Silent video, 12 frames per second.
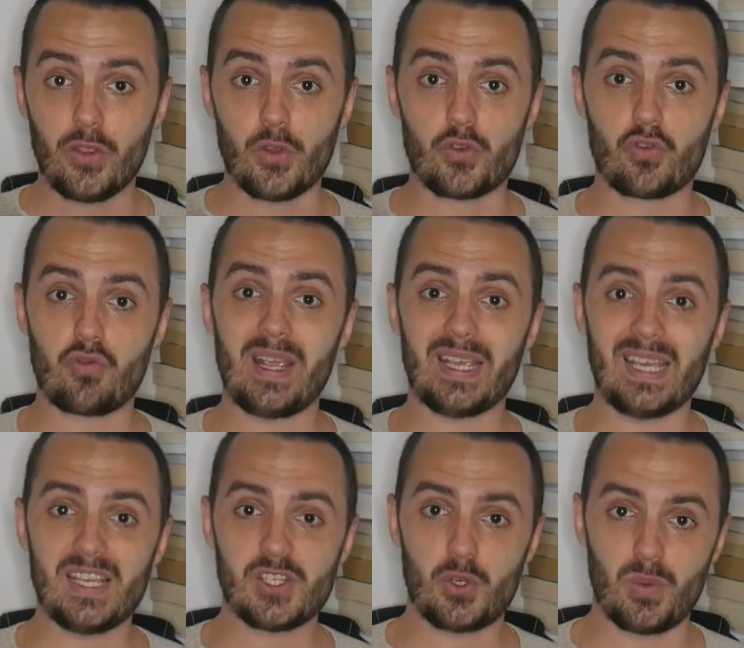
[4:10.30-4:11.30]
The trick
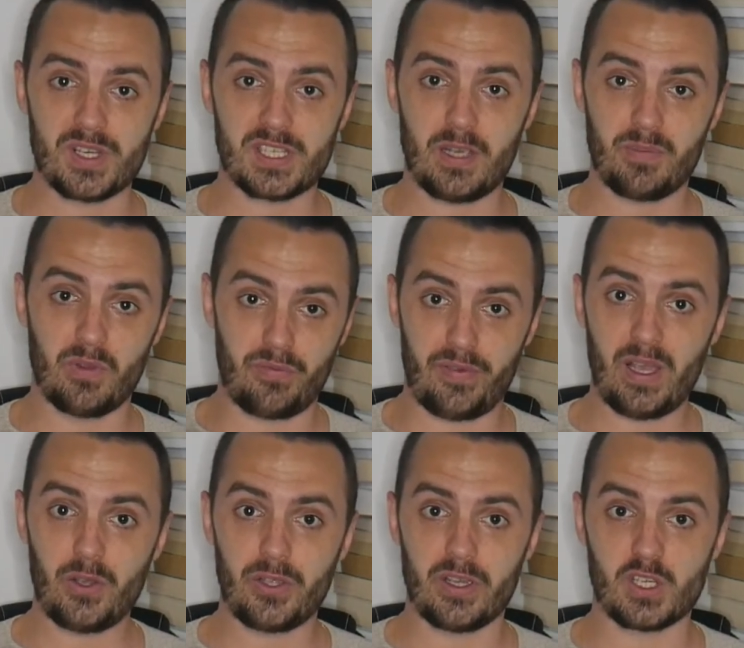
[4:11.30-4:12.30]
is to accept that
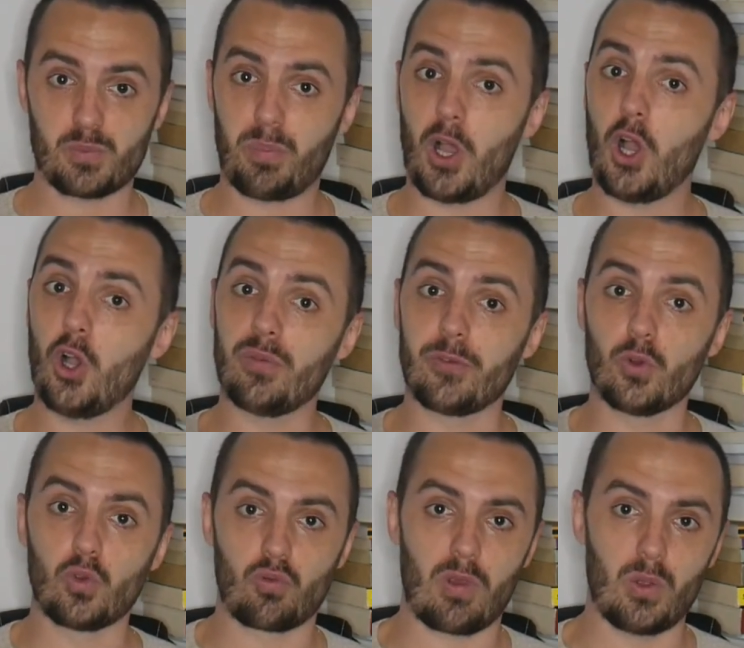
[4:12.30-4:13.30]
failure is part of
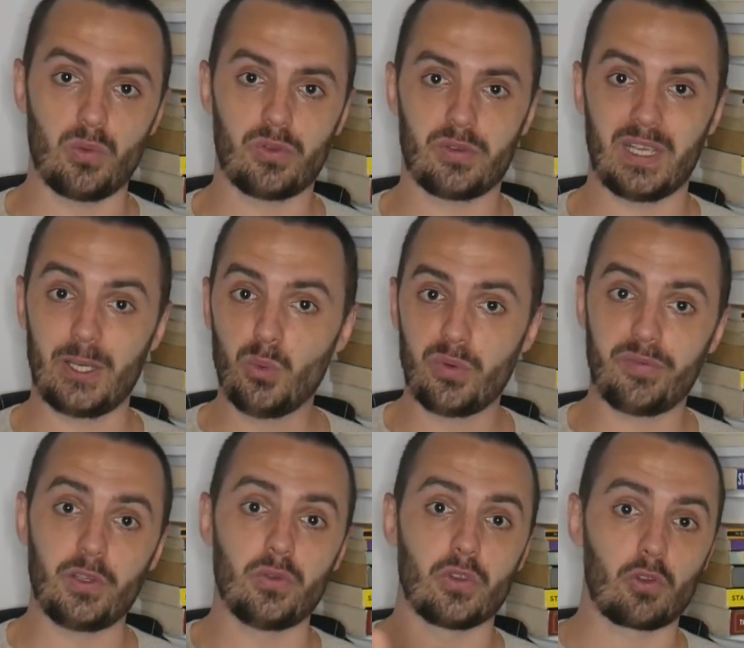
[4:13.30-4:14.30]
your growth. In order
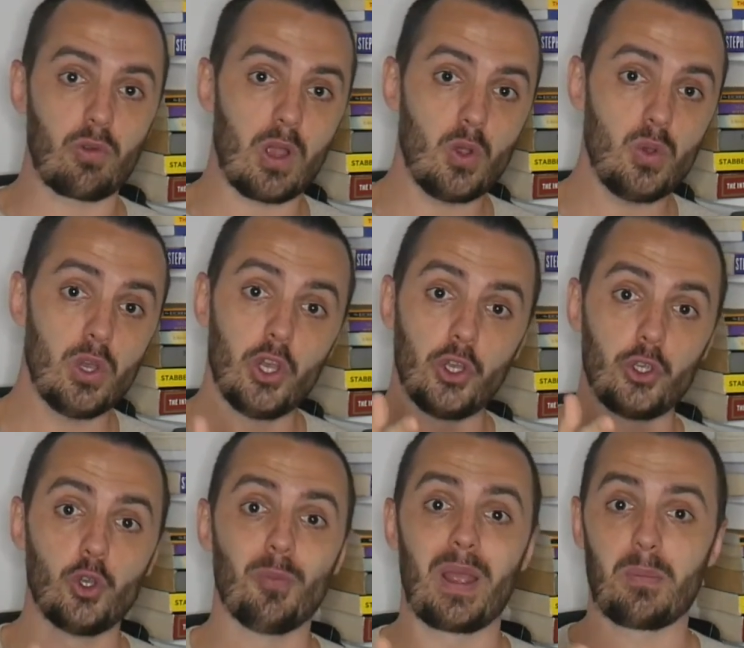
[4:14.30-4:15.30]
for you to grow,
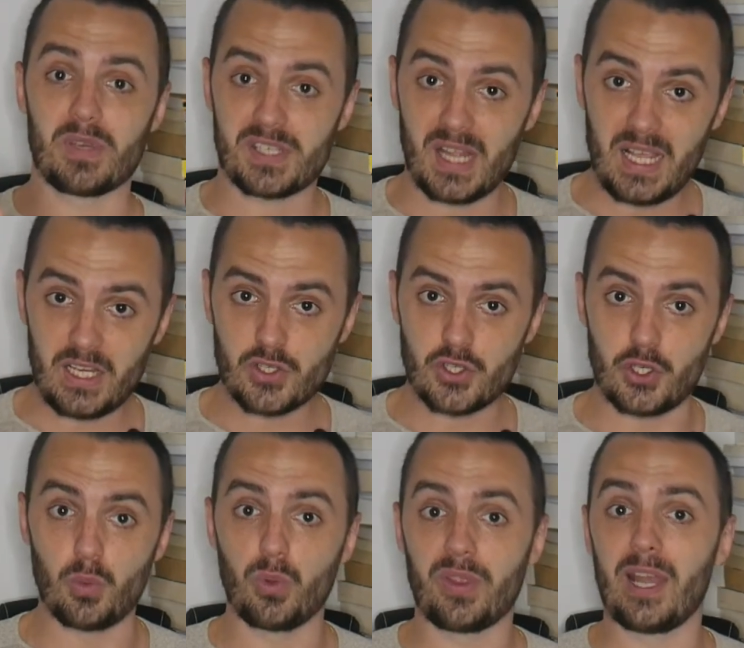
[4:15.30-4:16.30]
you'll make mistakes,
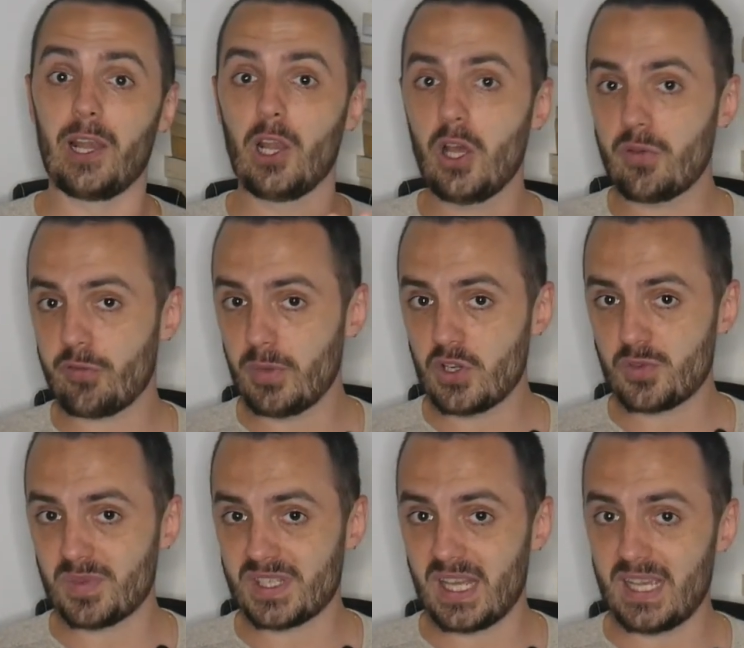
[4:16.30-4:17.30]
you will then learn from
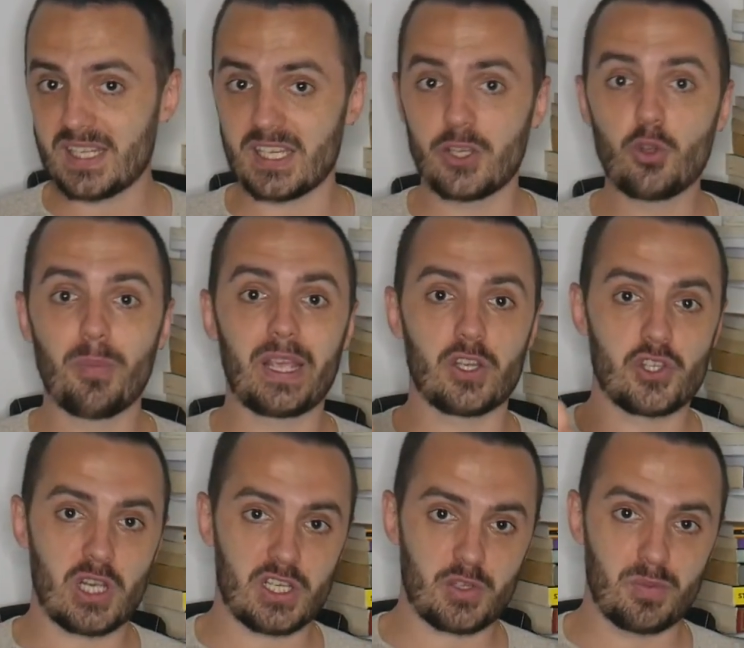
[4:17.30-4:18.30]
those mistakes, and you'll make
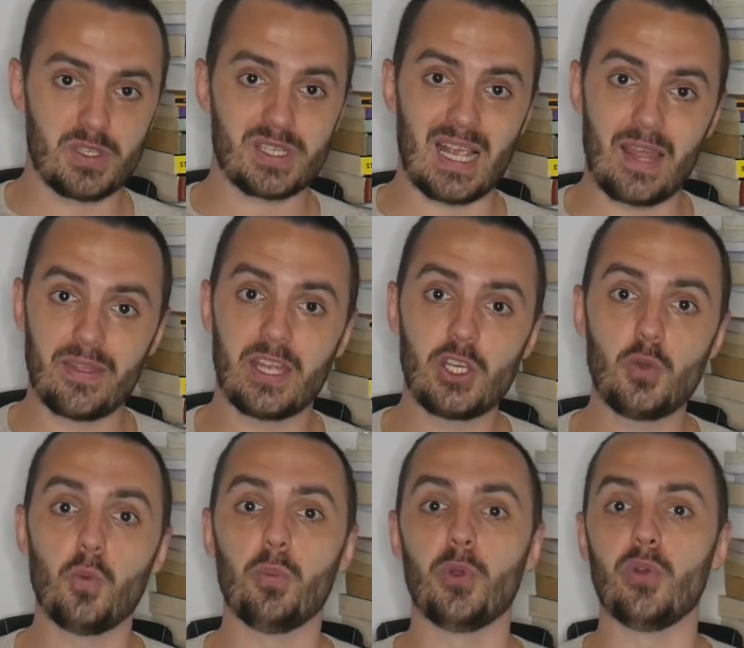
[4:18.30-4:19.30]
adjustments, and then you
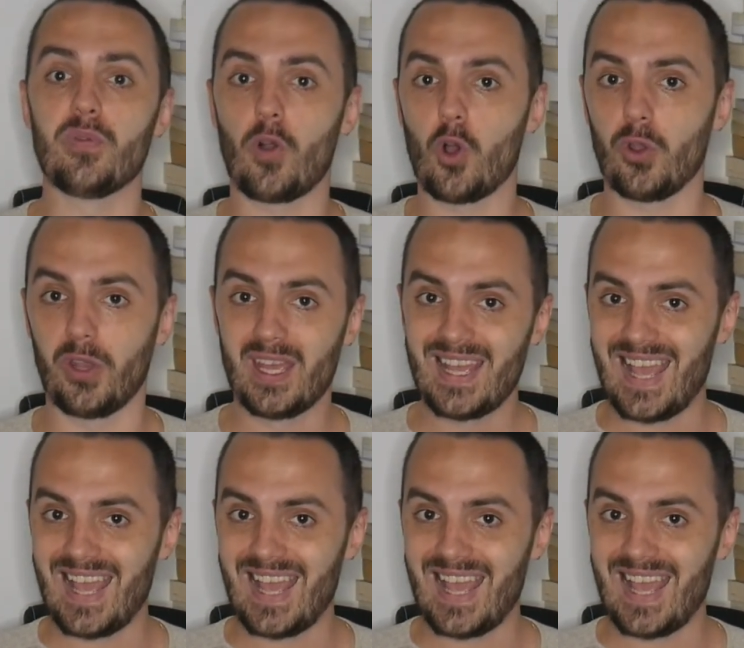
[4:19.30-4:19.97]
will move on.